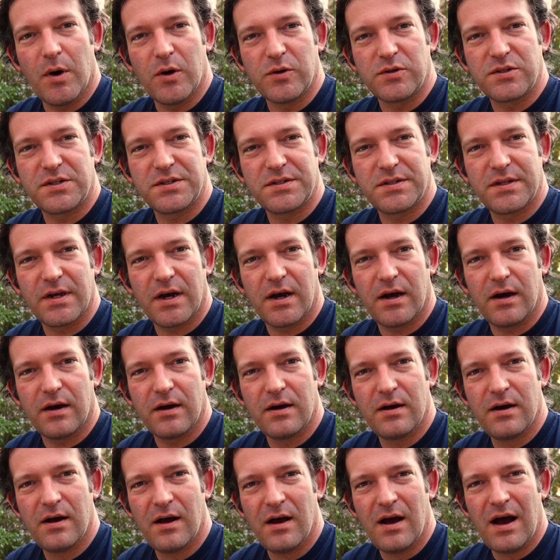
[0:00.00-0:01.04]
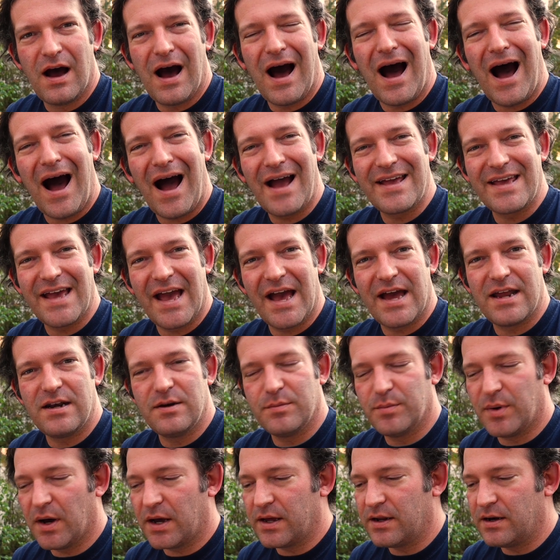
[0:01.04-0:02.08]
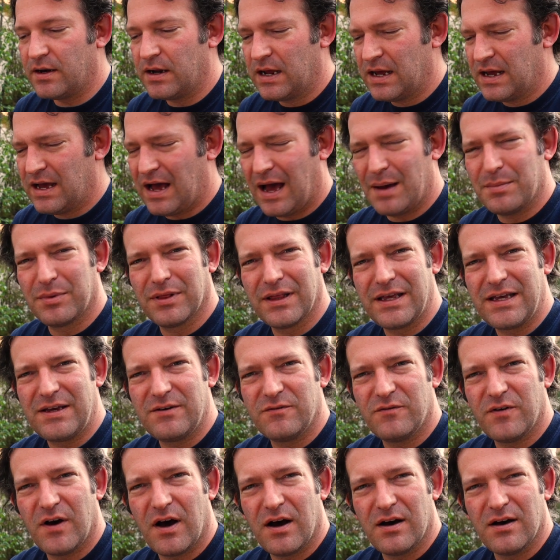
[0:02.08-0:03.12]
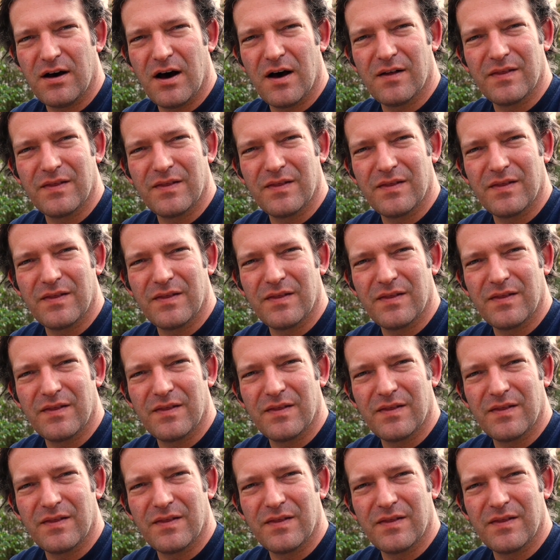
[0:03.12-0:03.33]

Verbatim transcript: most uh, high end, but I believe uh,